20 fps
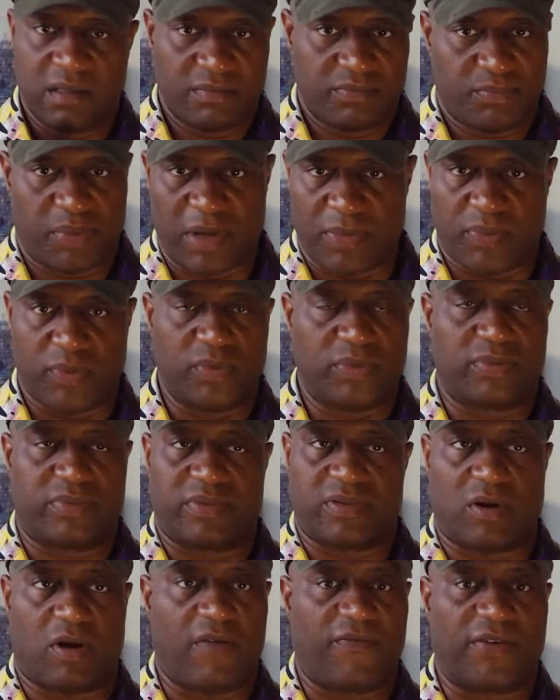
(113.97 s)
People
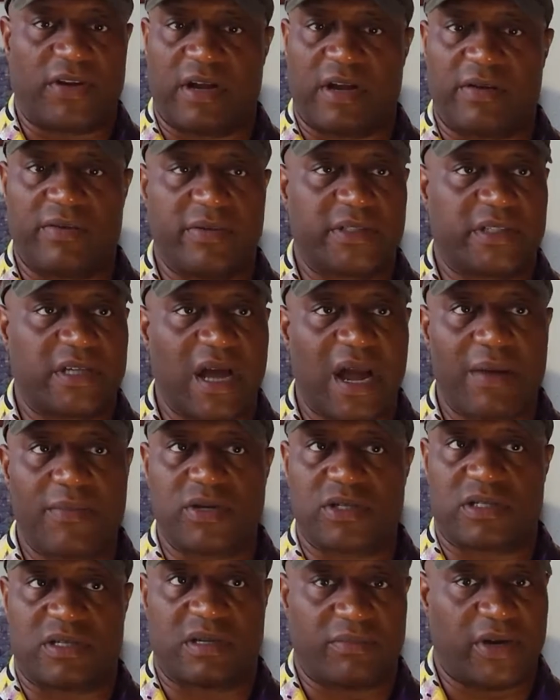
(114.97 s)
offer early
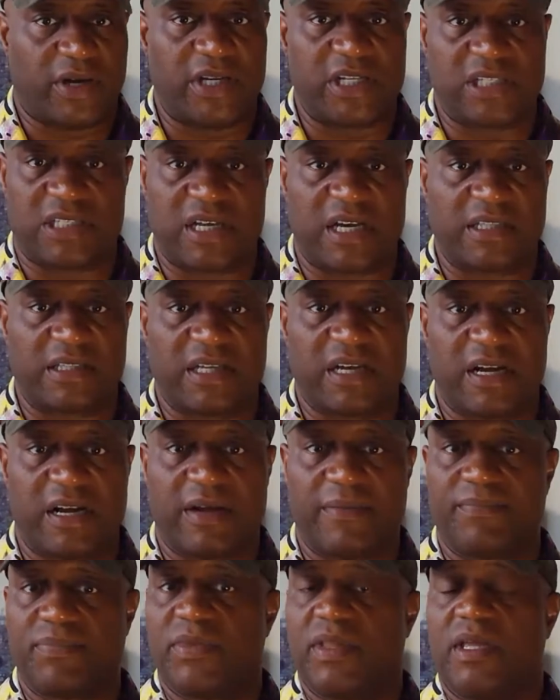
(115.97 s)
retirements. The money's not
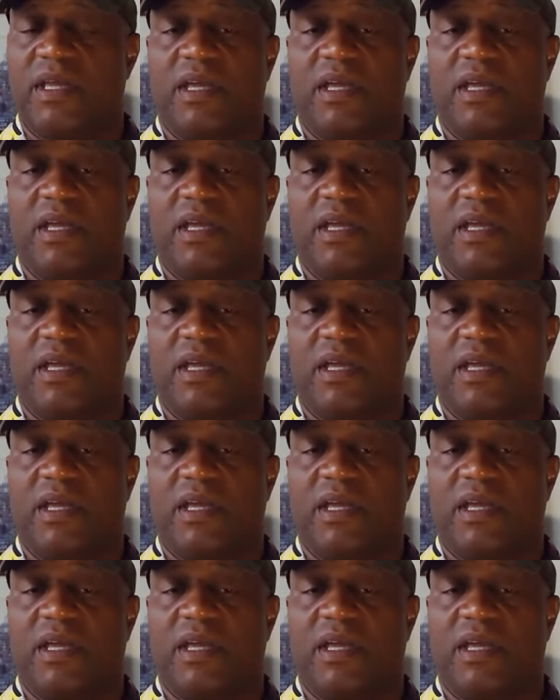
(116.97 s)
there.